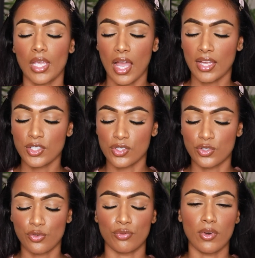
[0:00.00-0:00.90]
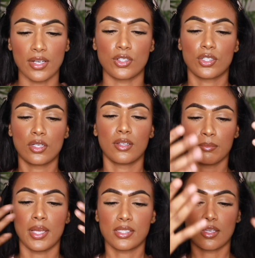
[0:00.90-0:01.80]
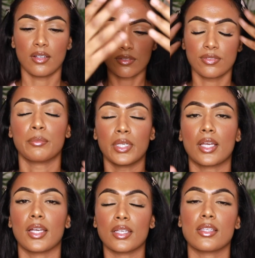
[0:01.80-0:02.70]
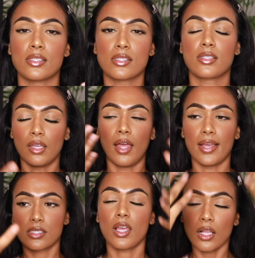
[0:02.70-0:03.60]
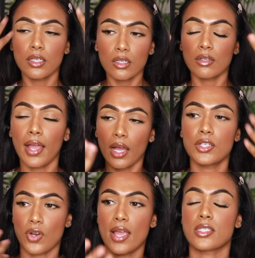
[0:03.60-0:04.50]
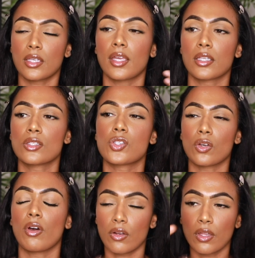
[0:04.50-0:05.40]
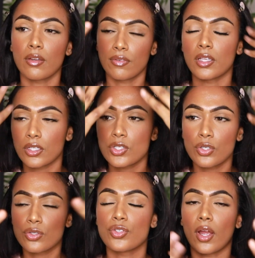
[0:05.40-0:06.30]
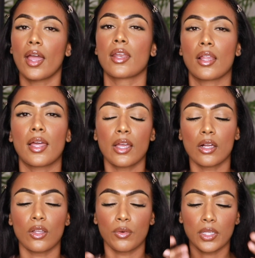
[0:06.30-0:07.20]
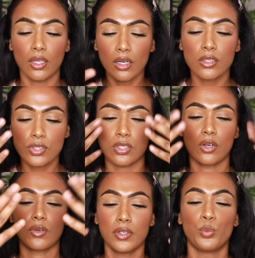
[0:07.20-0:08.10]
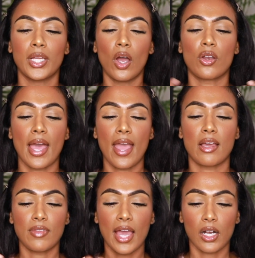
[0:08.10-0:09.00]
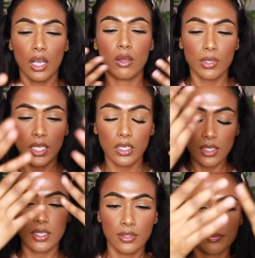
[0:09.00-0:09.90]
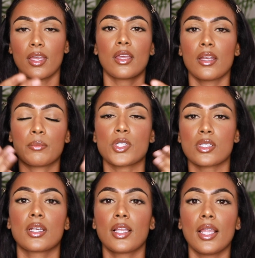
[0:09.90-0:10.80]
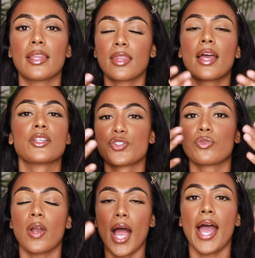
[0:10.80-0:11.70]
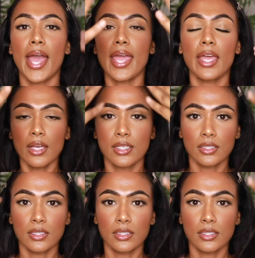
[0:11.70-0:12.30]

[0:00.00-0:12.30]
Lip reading: I just drench myself because, as y'all know, I got dry skin, so I don't like feeling too dry and I like a glowy look, so we gonna have that glowy look. And I'm just gonna let that dry.